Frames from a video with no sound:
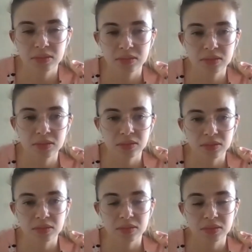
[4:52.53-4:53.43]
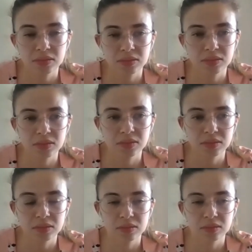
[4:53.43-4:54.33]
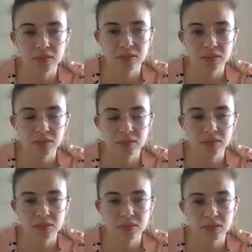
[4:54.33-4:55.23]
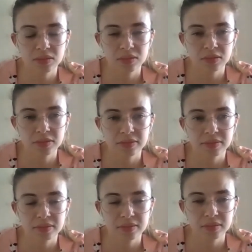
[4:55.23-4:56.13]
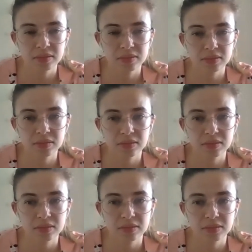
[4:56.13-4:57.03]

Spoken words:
(not speaking)